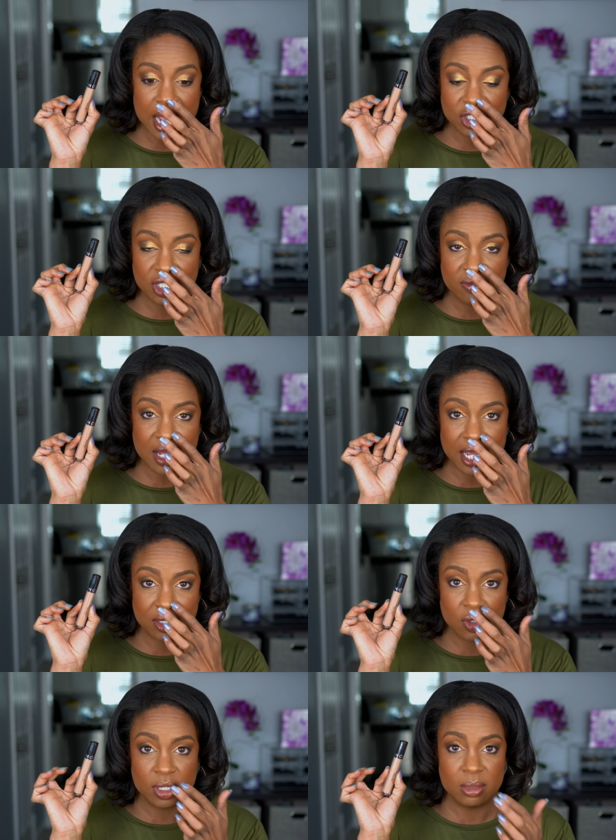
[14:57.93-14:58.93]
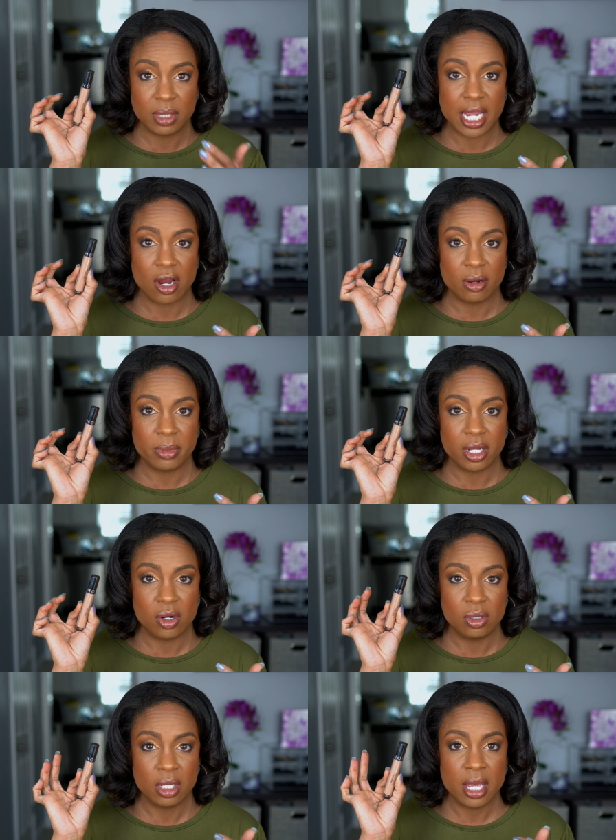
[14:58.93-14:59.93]
I should have gotten cream
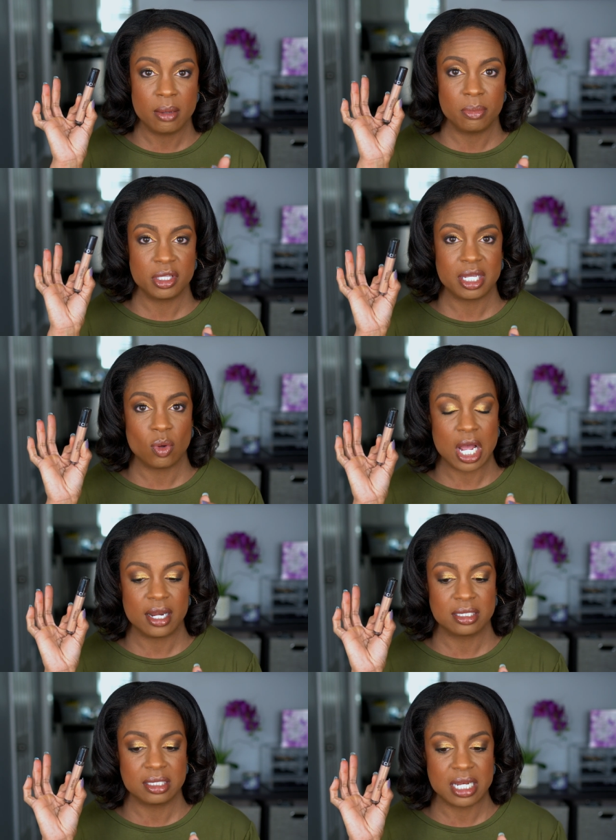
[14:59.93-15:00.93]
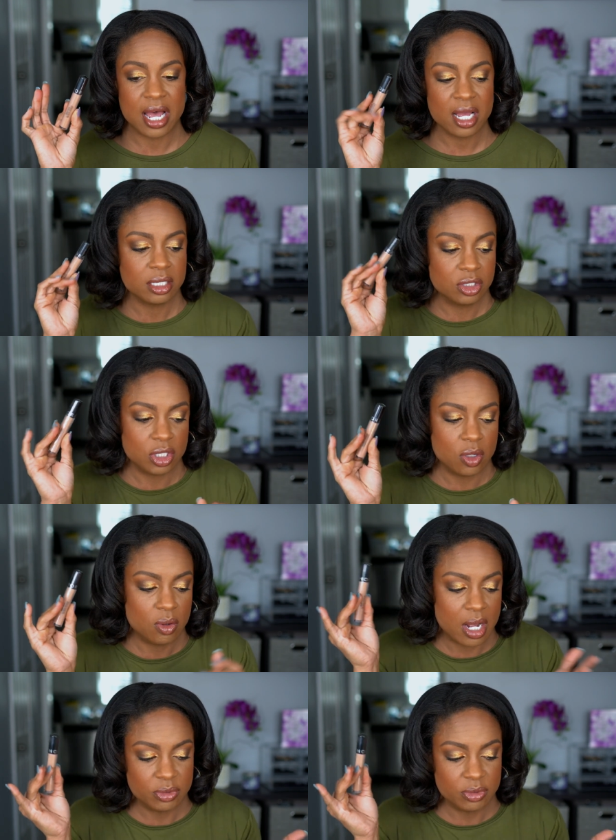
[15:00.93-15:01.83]
caramel, but they were out of stock. So